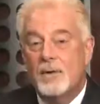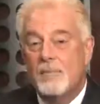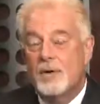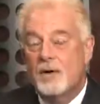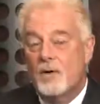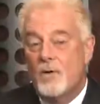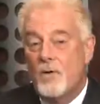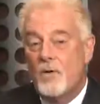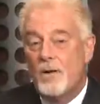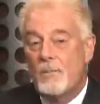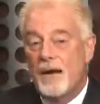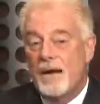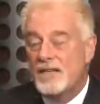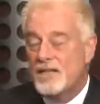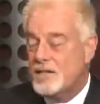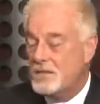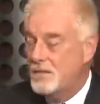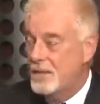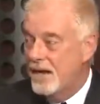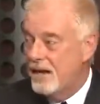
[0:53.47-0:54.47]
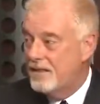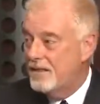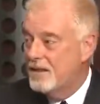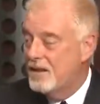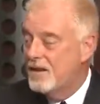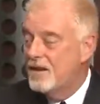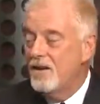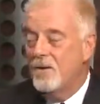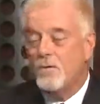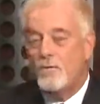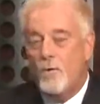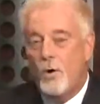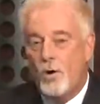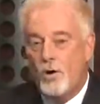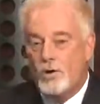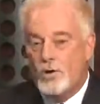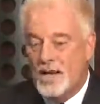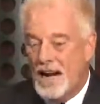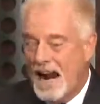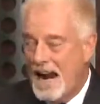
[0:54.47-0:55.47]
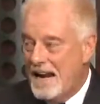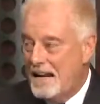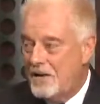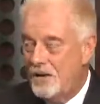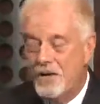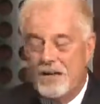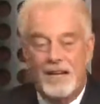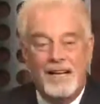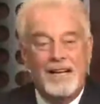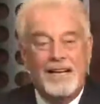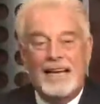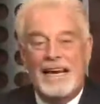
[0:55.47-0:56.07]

But cornerback Smith rolls an ankle